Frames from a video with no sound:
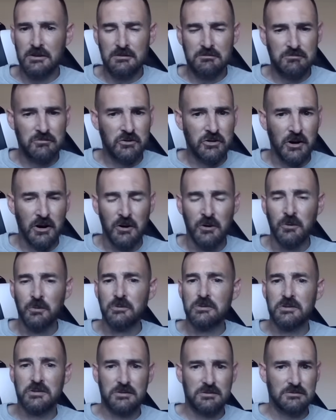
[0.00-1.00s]

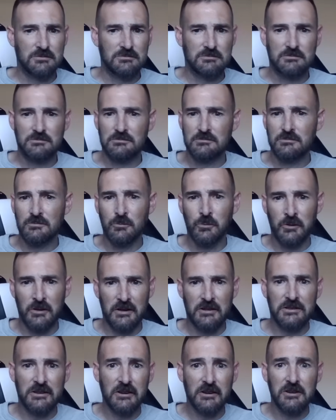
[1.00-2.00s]
Don't, when they
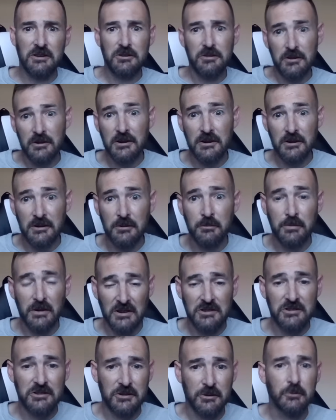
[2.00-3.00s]
tell you they're going to
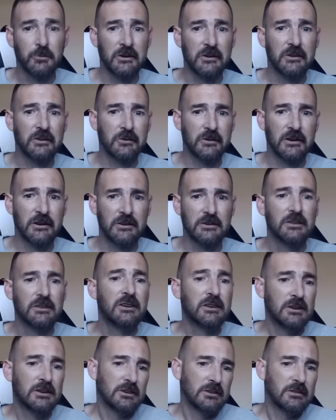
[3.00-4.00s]
bust your window out,
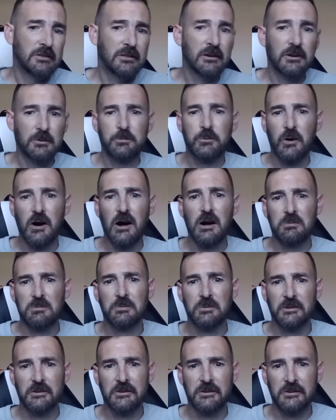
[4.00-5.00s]
they're
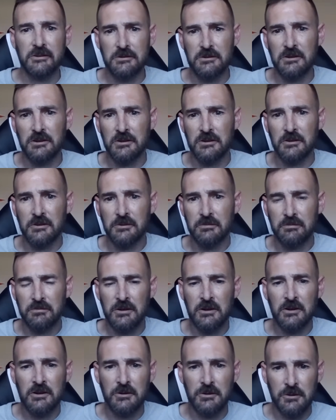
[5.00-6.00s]
probably going to, you
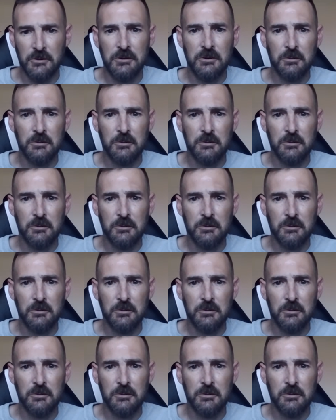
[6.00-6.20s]
know, you can